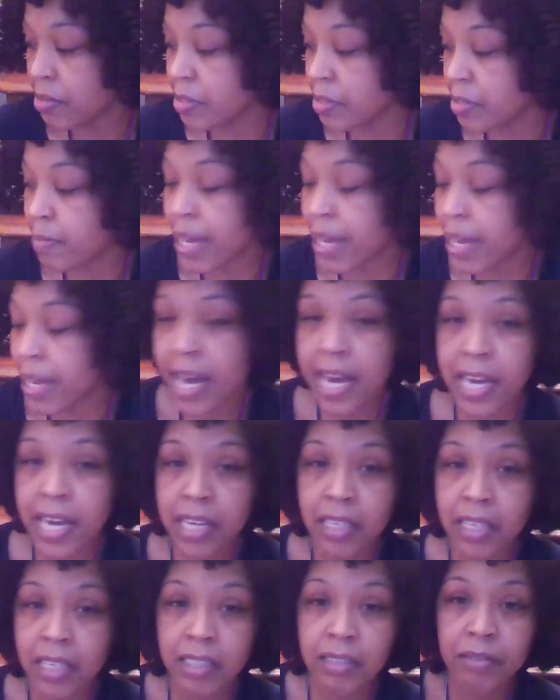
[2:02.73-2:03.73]
huge
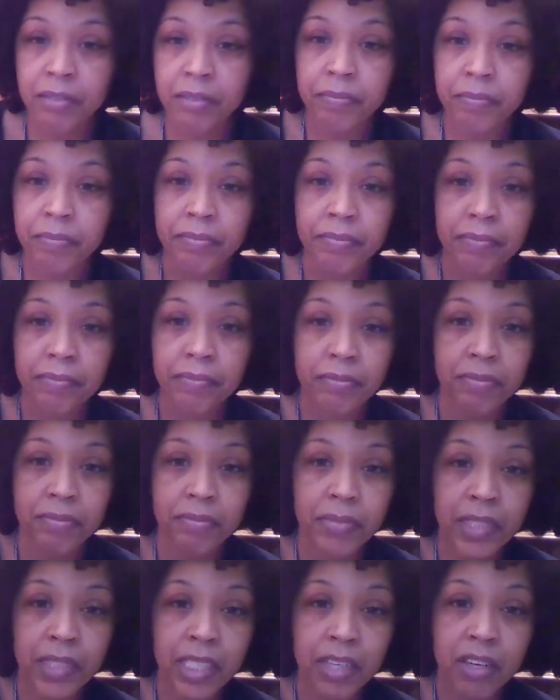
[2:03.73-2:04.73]
bag
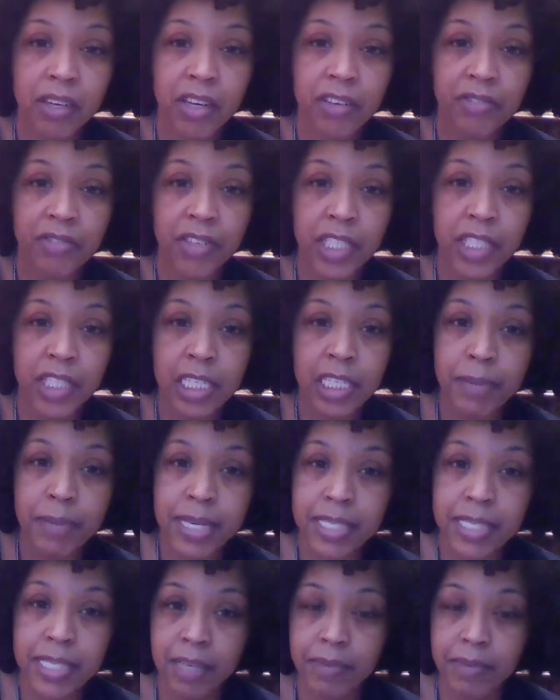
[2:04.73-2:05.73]
for
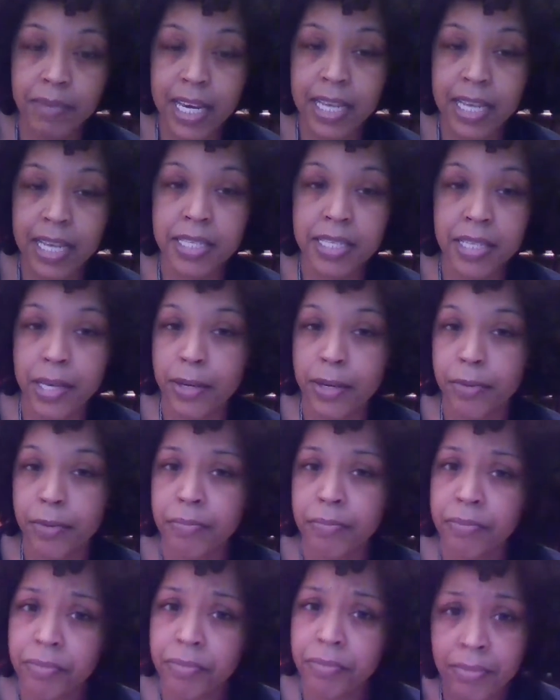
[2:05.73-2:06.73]
cheap at CVS.
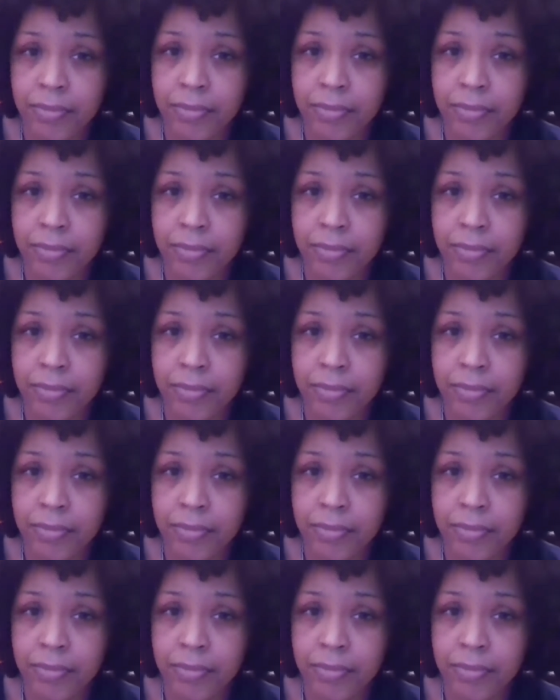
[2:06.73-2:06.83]
So